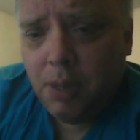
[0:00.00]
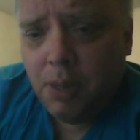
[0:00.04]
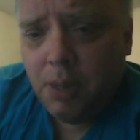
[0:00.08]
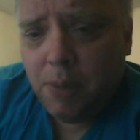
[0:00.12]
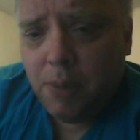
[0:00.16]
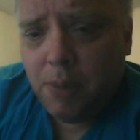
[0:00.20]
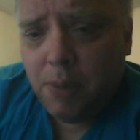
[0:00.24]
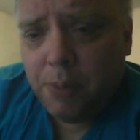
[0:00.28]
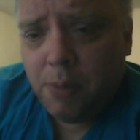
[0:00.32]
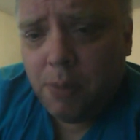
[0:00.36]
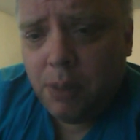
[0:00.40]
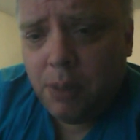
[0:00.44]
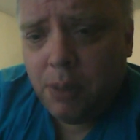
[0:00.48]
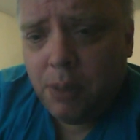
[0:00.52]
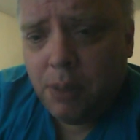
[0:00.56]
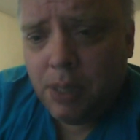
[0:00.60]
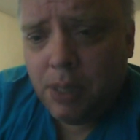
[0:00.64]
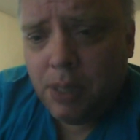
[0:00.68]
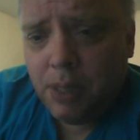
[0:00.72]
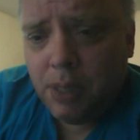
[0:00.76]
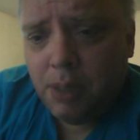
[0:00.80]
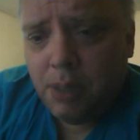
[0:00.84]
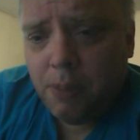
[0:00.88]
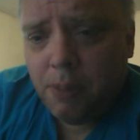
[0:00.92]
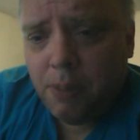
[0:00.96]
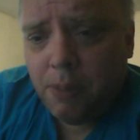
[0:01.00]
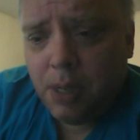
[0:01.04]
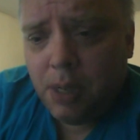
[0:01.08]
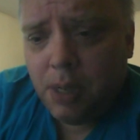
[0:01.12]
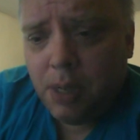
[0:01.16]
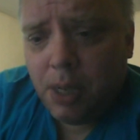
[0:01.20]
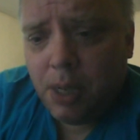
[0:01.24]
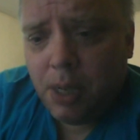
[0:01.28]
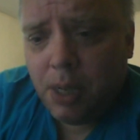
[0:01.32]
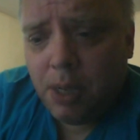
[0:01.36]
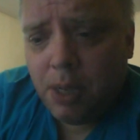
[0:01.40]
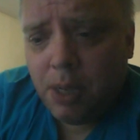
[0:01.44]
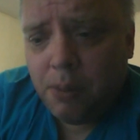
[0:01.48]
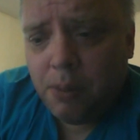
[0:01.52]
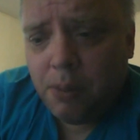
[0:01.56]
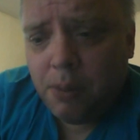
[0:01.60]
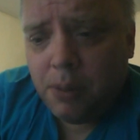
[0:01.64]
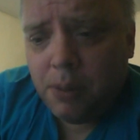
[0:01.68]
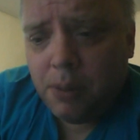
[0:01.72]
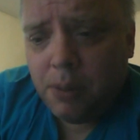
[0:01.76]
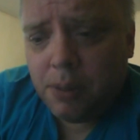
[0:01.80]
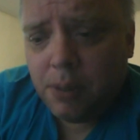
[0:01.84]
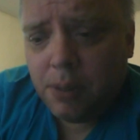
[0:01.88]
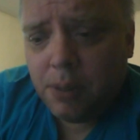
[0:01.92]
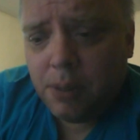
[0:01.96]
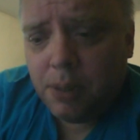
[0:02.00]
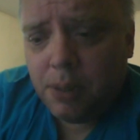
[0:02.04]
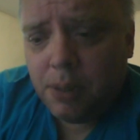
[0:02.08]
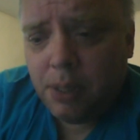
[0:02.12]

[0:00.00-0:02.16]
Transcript: Remember one time I was